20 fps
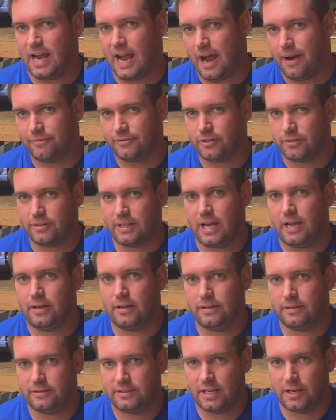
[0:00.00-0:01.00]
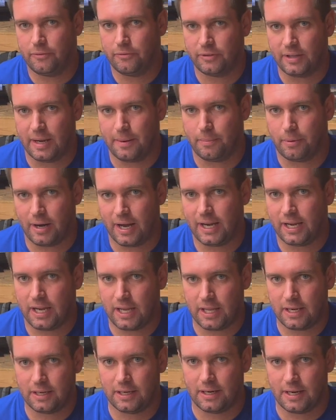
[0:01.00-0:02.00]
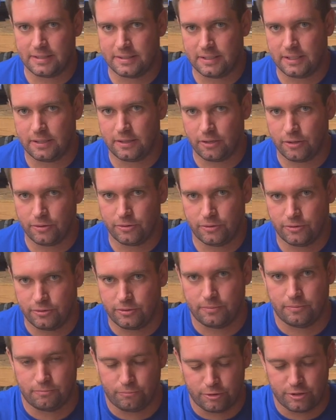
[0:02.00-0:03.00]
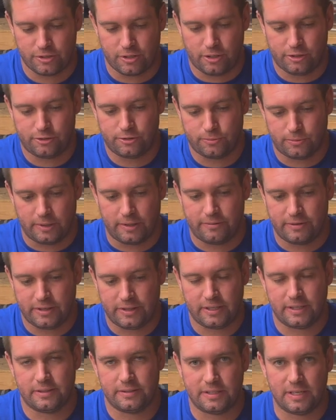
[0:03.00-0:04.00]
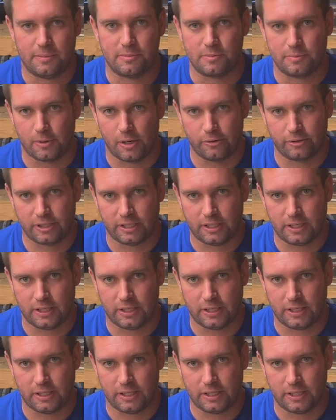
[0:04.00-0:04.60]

after that 10 flight break in, and I see those results where everything seems broken